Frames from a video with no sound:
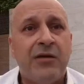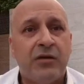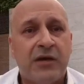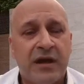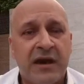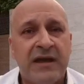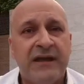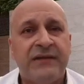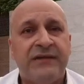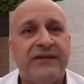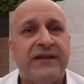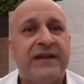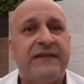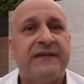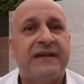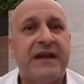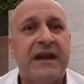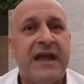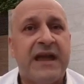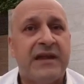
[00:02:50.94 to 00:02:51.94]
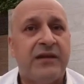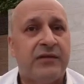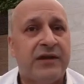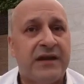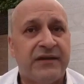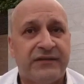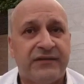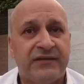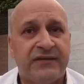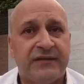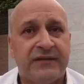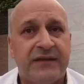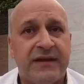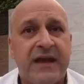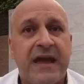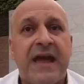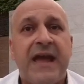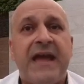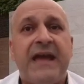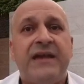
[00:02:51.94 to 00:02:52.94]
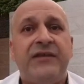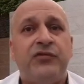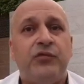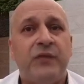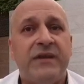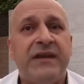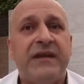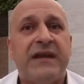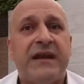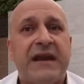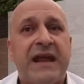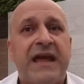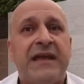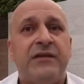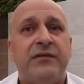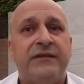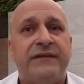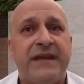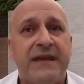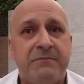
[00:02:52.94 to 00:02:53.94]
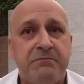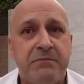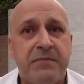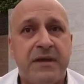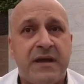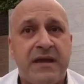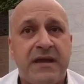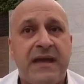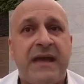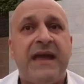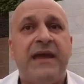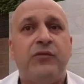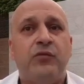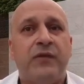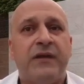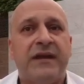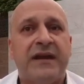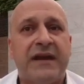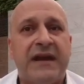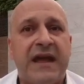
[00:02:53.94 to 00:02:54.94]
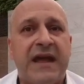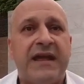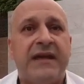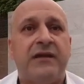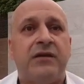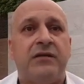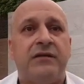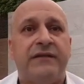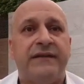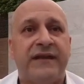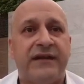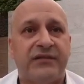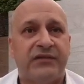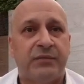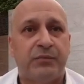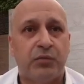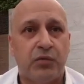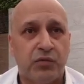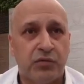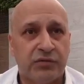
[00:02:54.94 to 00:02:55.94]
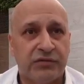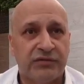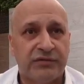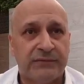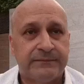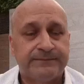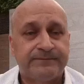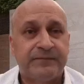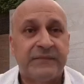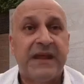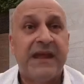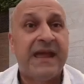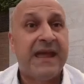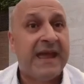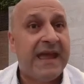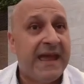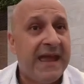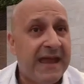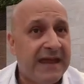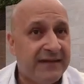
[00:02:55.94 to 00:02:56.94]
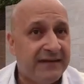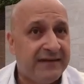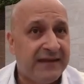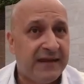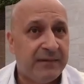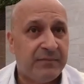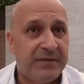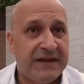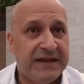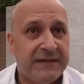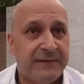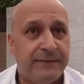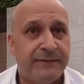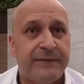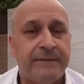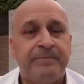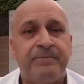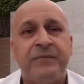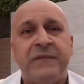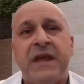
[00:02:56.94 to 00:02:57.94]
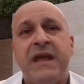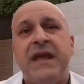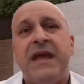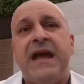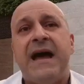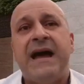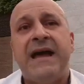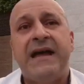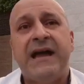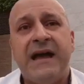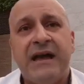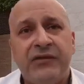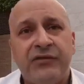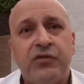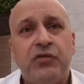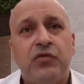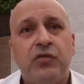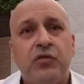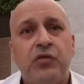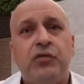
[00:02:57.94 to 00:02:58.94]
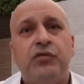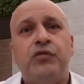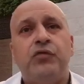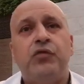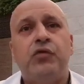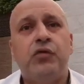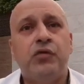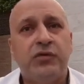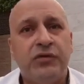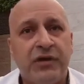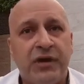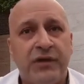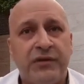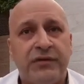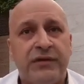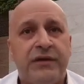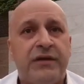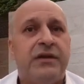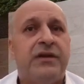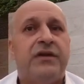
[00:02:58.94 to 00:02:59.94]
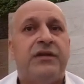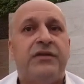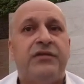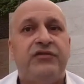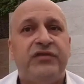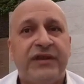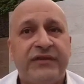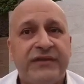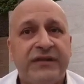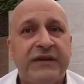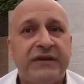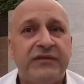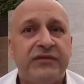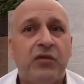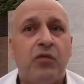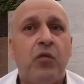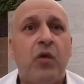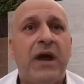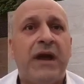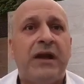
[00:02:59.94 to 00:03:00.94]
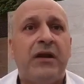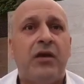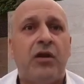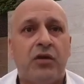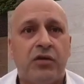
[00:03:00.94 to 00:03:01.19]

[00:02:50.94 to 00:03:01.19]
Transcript: Our clients can rely on us as we rely on them and we rely on their support and their belief. I ask you all to hold on just a little while